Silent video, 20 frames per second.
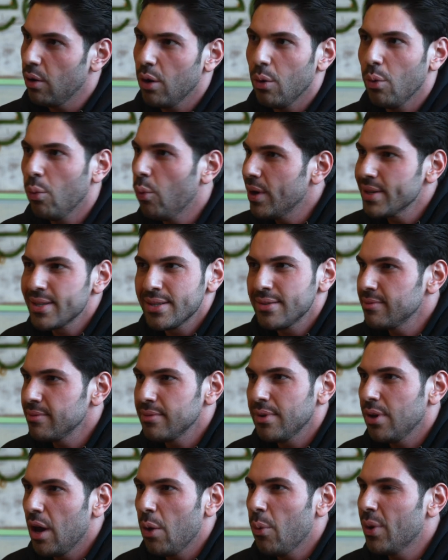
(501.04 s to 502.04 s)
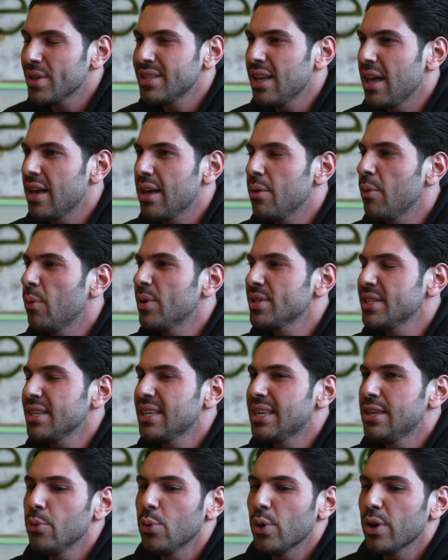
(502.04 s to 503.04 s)
you
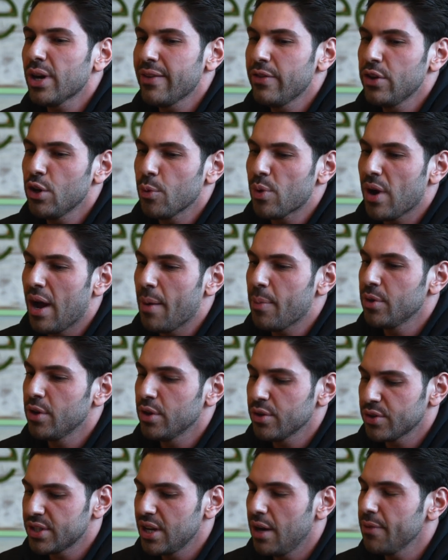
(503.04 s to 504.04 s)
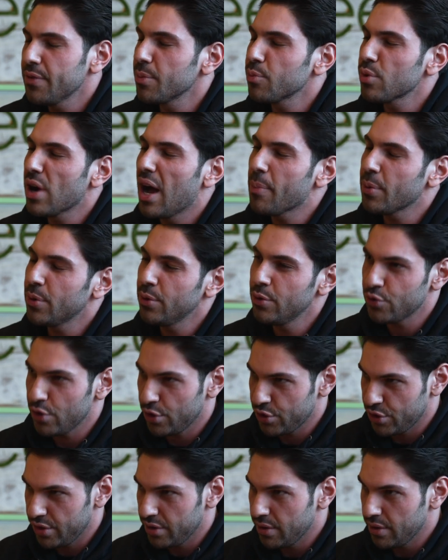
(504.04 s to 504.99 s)
weren't giving yourself the proper nutrition.